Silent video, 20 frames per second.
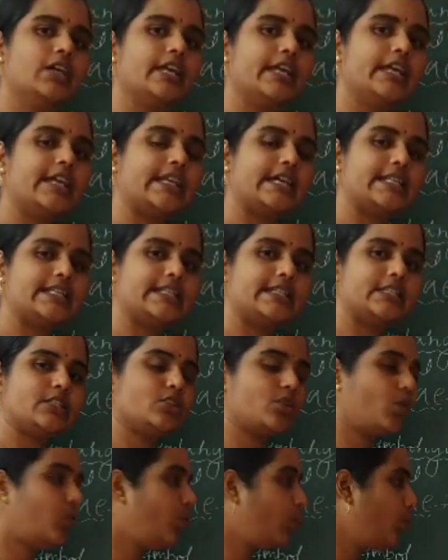it
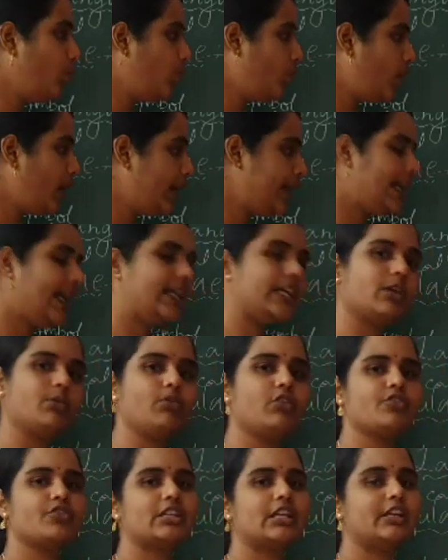consists of 1 atom
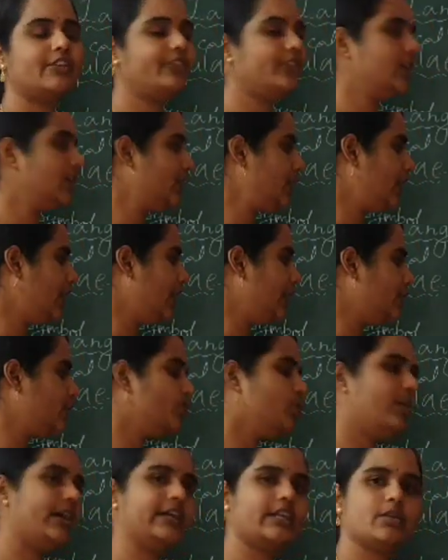of sulfur and
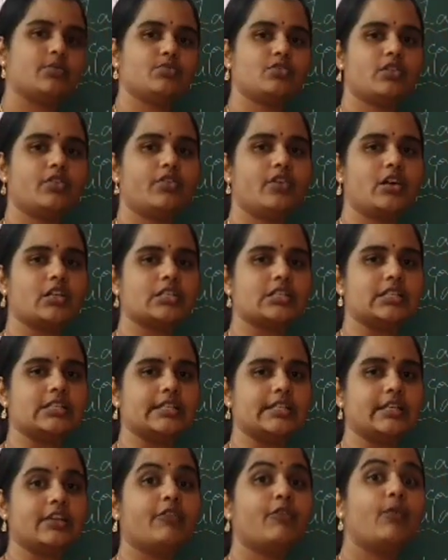2 atoms of
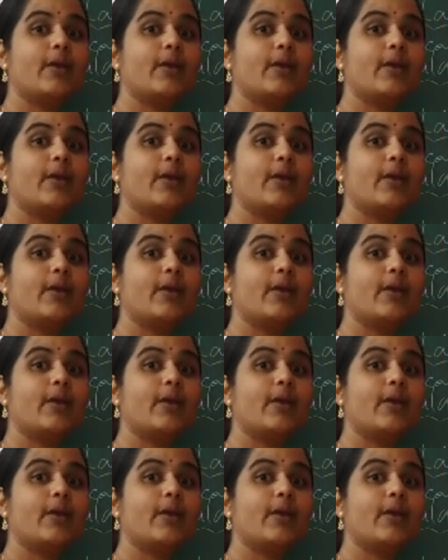oxygen.